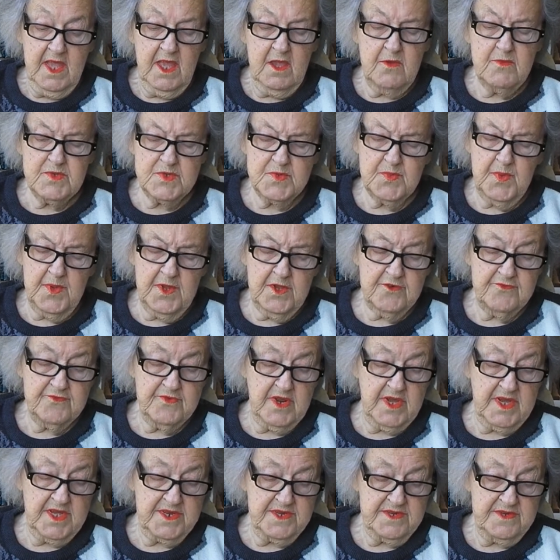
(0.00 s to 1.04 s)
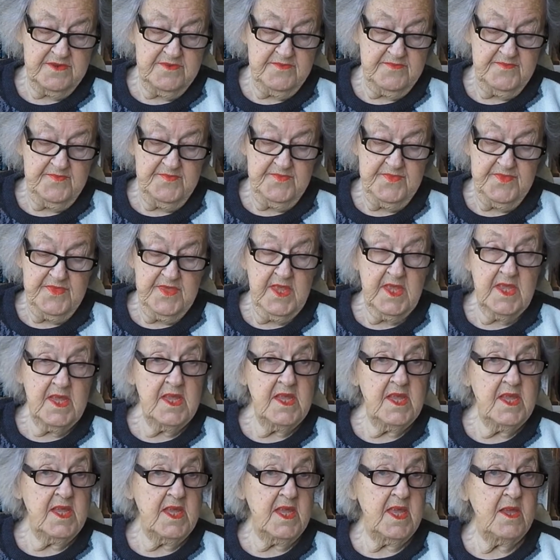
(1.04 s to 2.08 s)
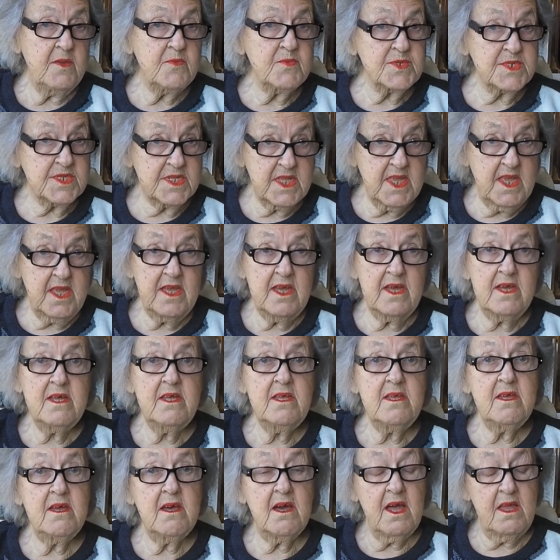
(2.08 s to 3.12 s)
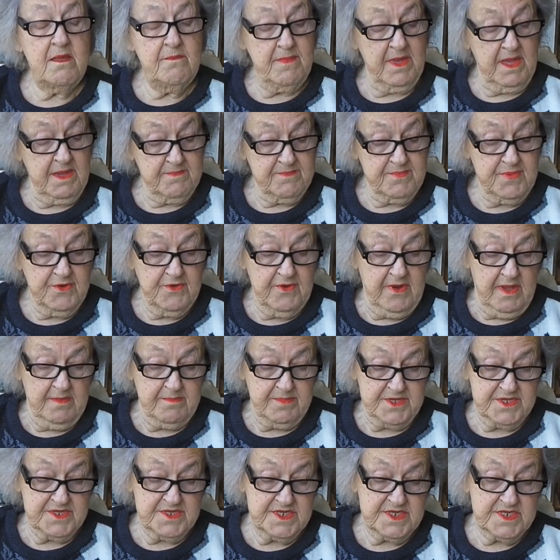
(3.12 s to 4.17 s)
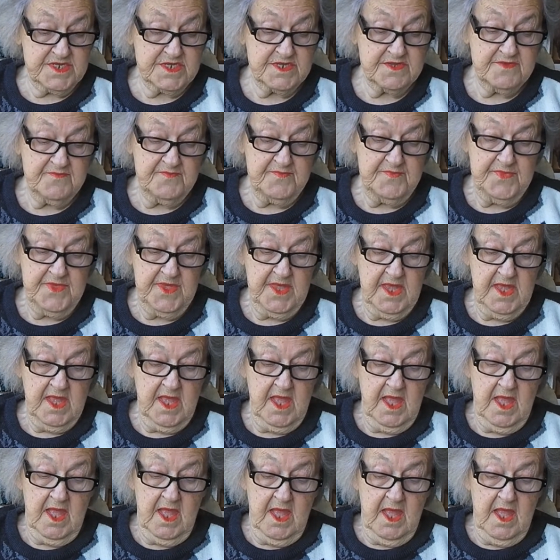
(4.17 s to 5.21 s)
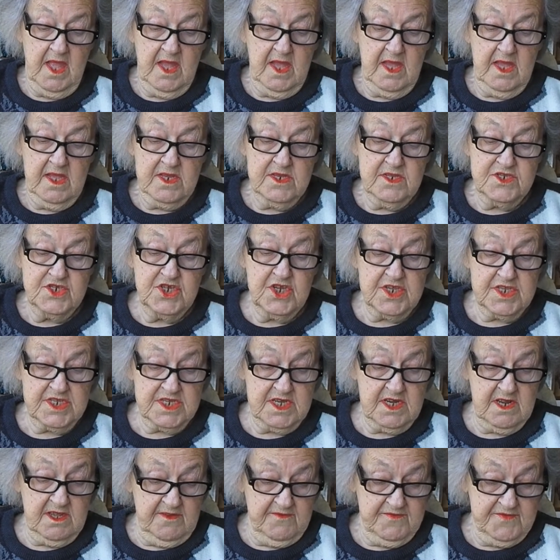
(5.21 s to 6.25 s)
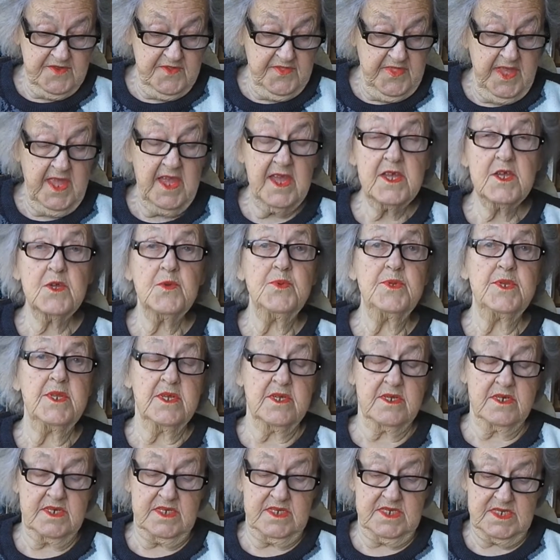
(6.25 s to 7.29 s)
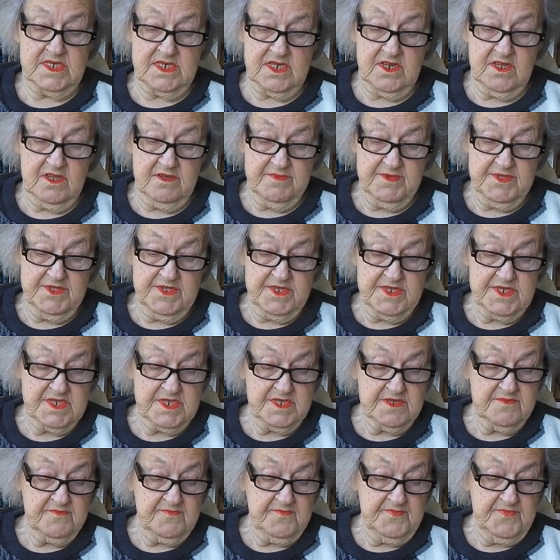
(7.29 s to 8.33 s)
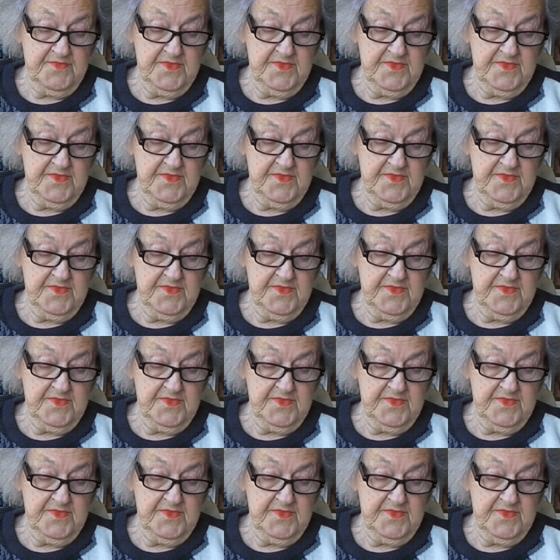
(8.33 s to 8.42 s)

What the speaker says: It was well run. It was there I met Barabbas, just after the aqueduct disturbance.